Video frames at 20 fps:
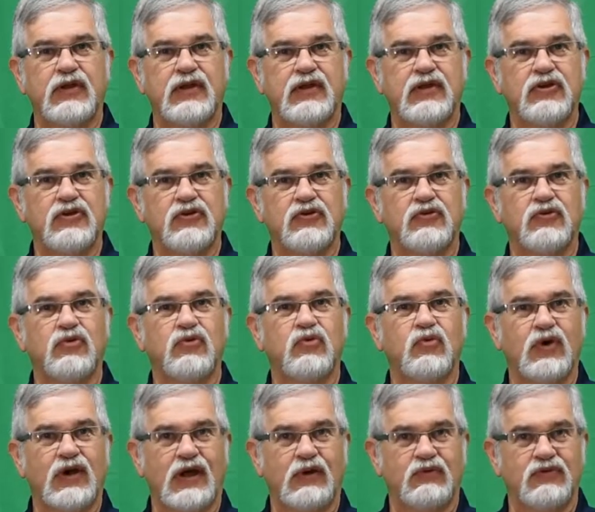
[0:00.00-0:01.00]
to hear
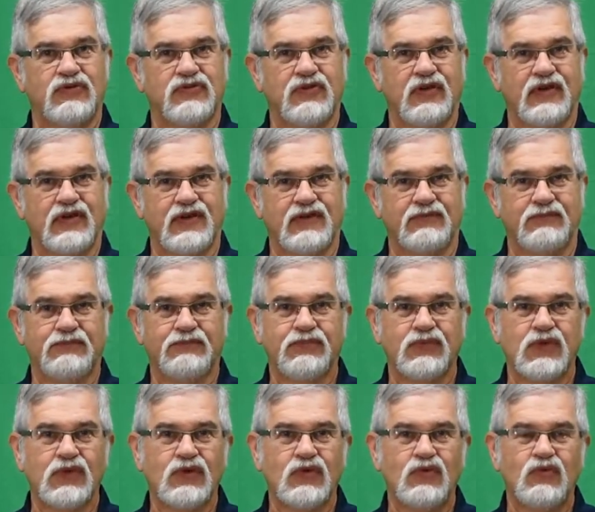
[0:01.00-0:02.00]
what I was saying.
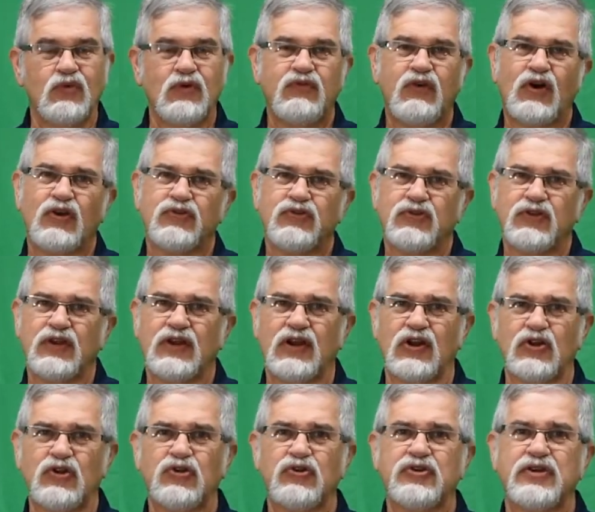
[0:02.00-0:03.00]
We've also done a
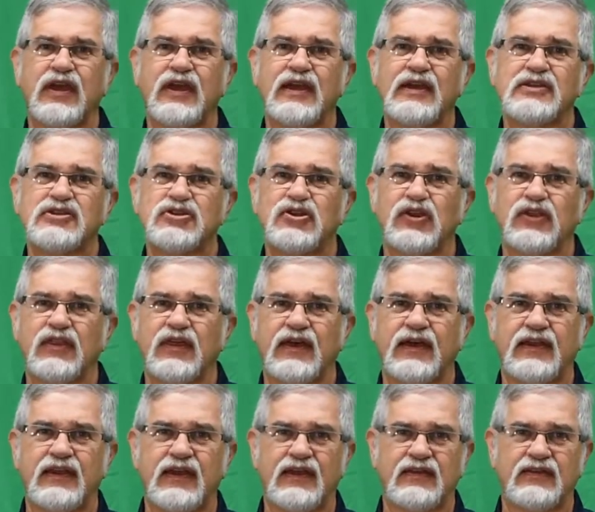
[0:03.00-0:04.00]
little tangent on
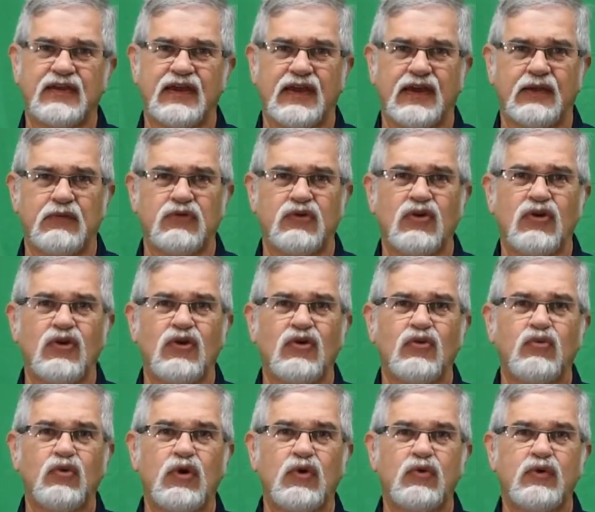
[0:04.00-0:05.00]
that at times
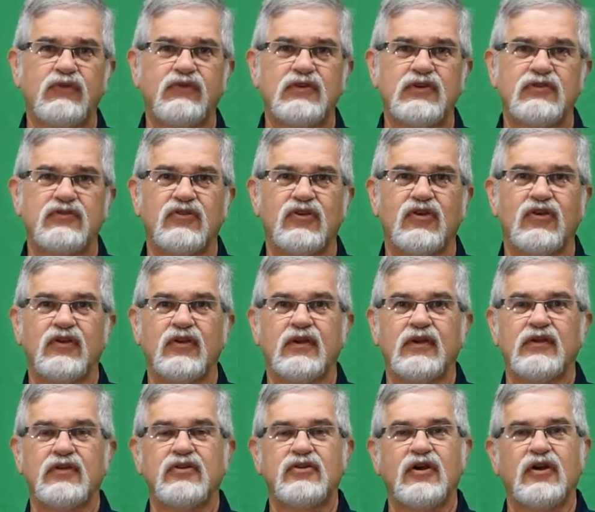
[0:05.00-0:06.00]
where we've just
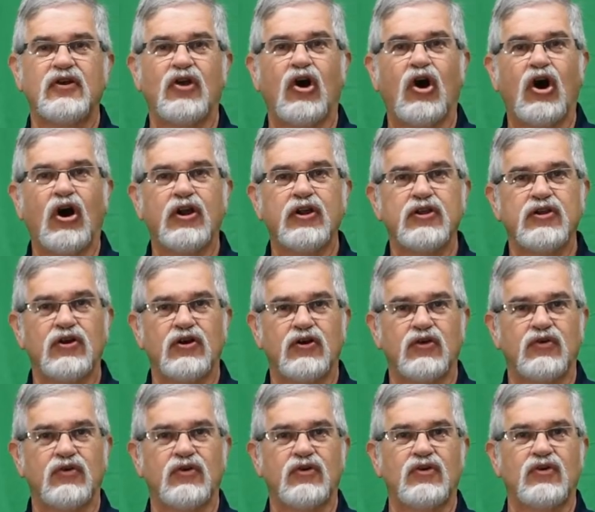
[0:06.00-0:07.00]
done
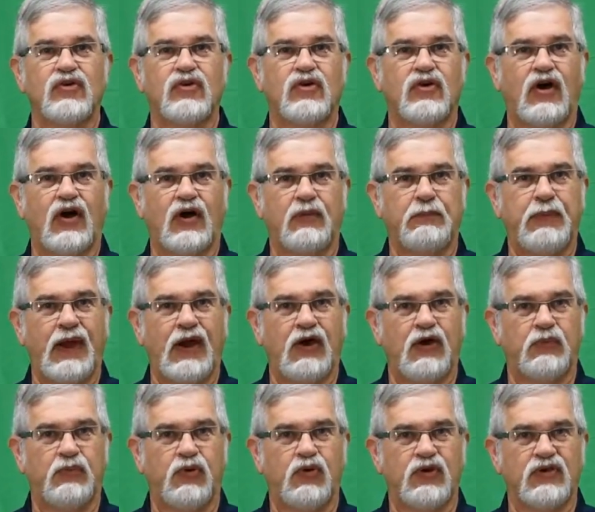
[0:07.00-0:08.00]
audio on
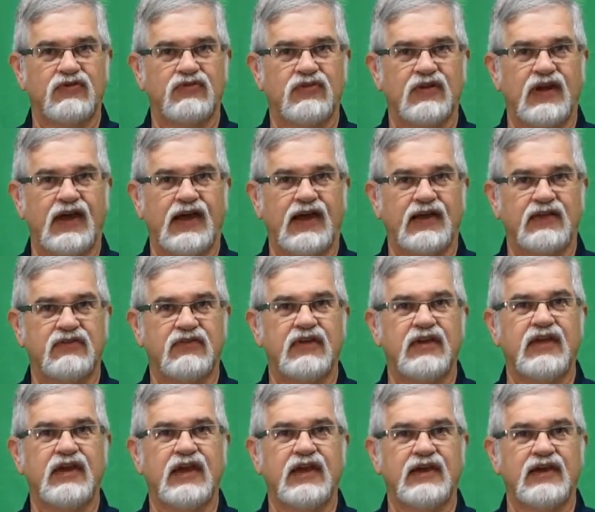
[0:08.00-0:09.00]
PowerPoint slides
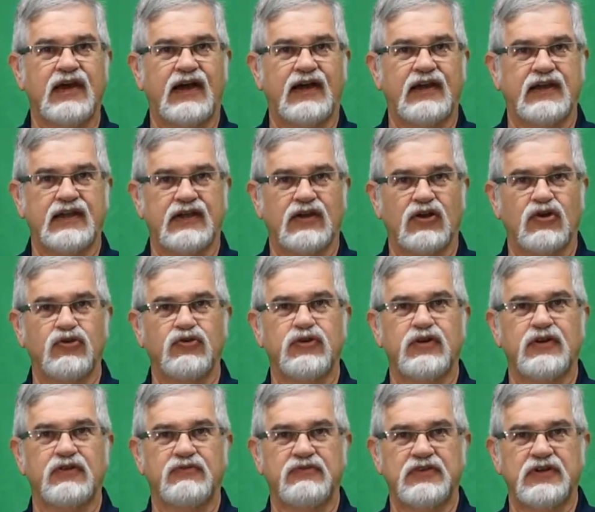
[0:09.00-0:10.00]
and not
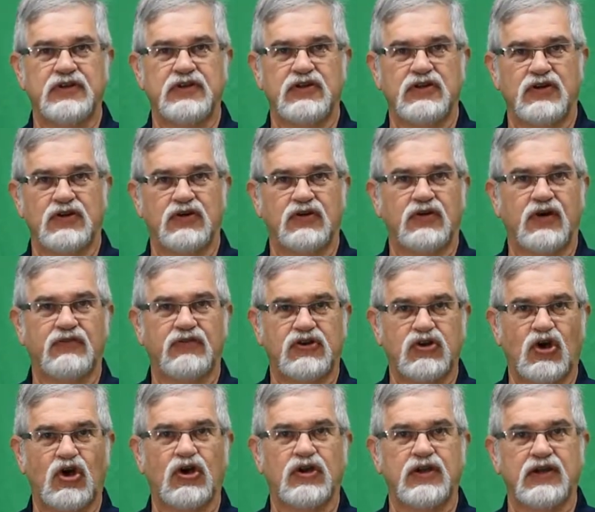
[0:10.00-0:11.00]
included a video of a
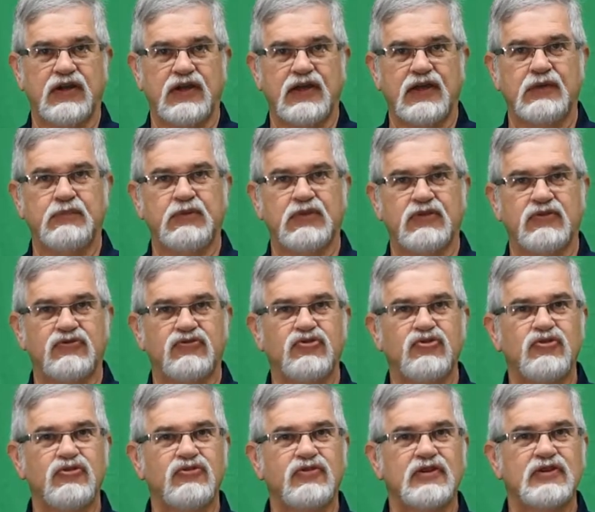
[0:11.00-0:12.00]
talking head. But the
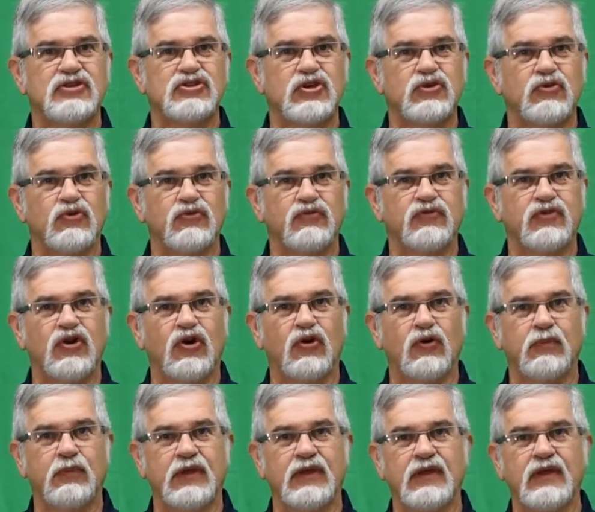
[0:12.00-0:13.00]
students in general have
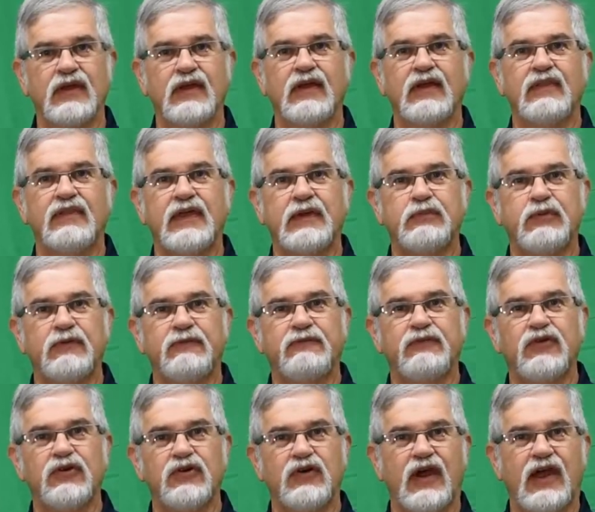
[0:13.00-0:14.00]
told me they
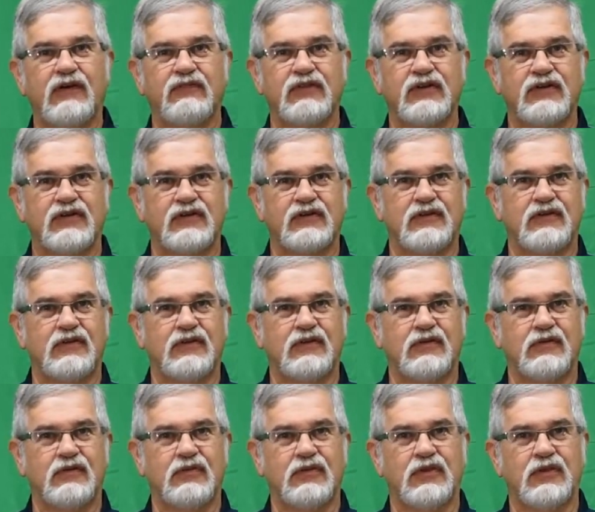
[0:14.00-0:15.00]
prefer having
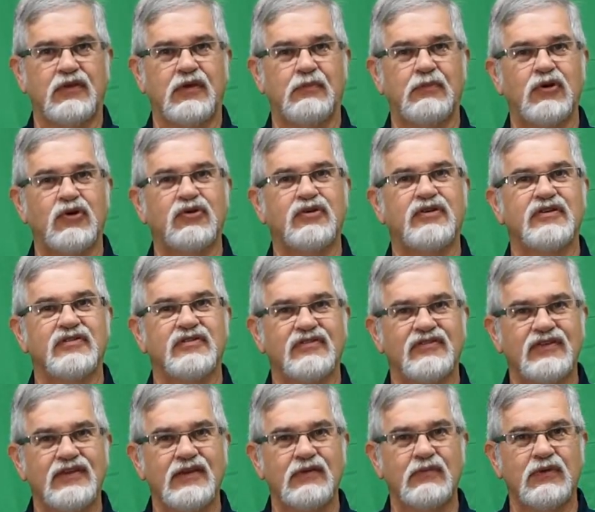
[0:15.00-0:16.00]
the ability to
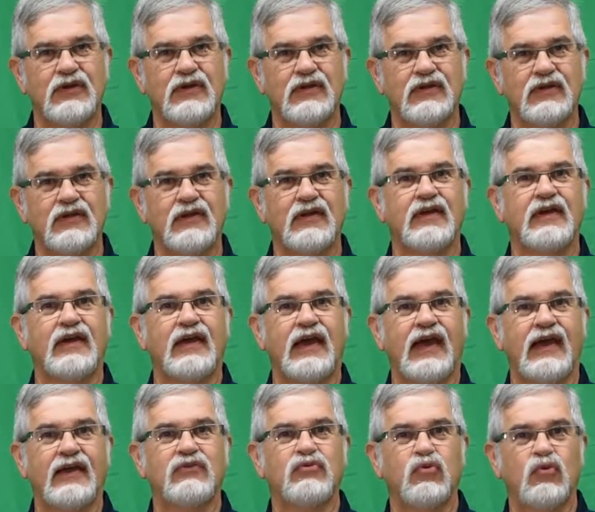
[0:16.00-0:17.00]
see me
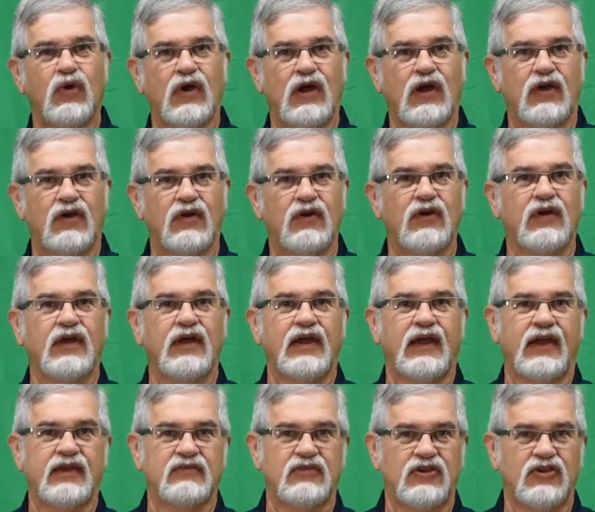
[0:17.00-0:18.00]
as well
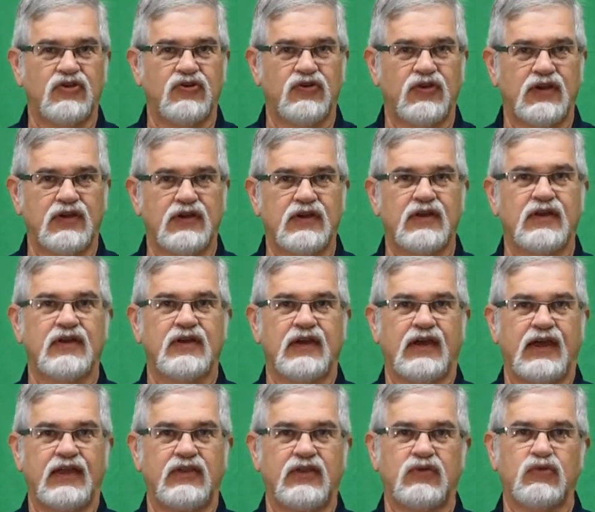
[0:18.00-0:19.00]
as hearing
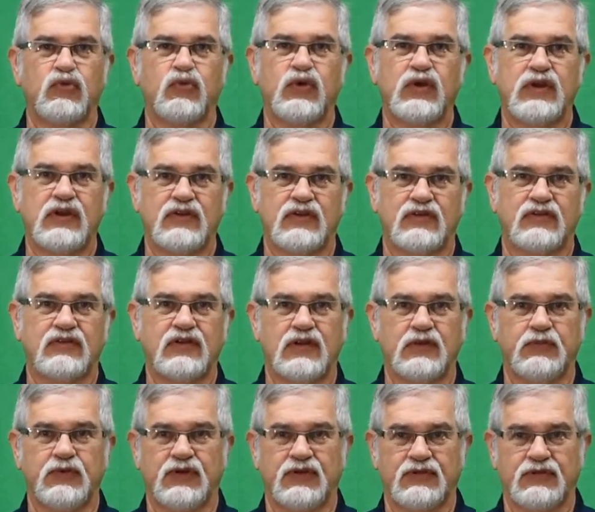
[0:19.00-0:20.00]
and then reading the
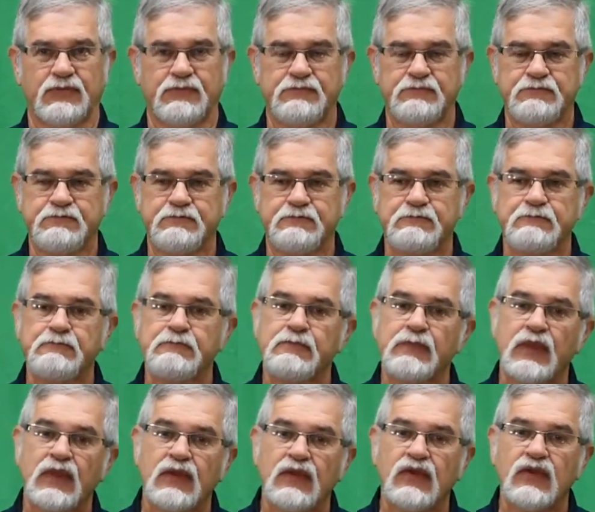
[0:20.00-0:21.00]
syllabus.
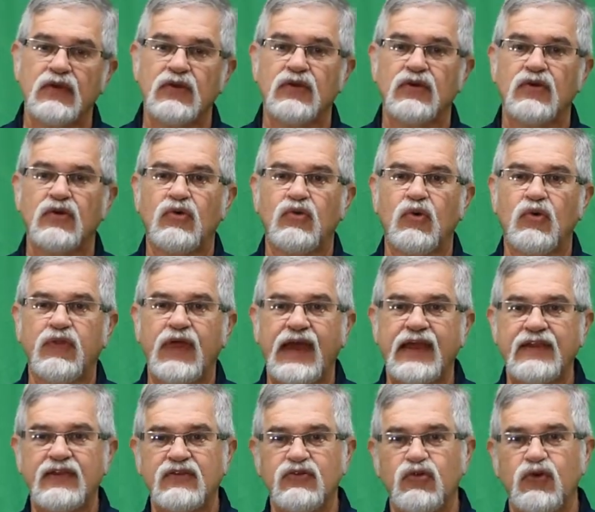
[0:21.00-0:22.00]
Well,
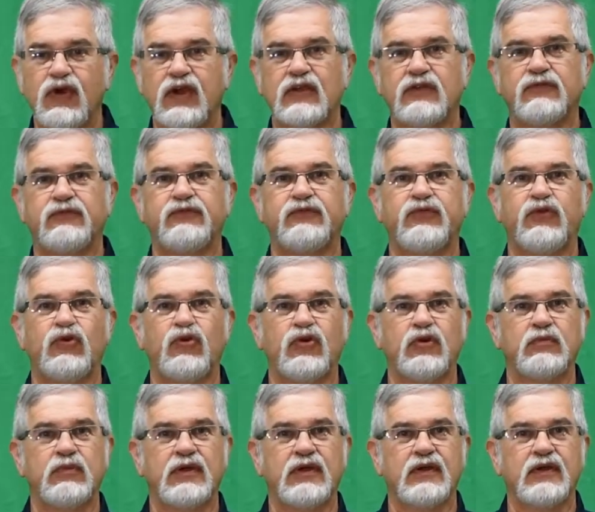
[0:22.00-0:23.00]
that
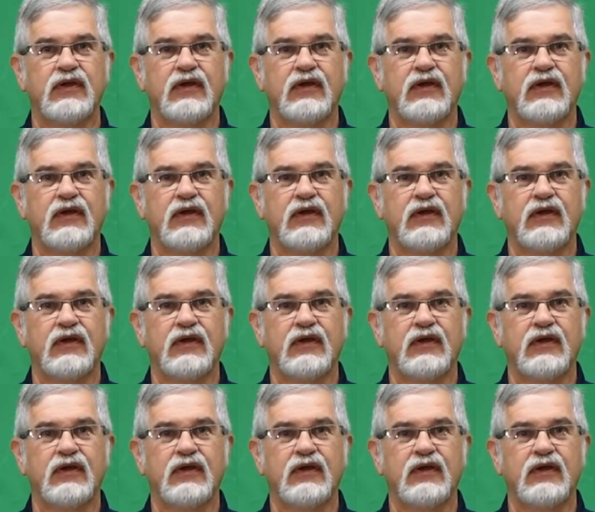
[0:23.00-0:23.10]
transformed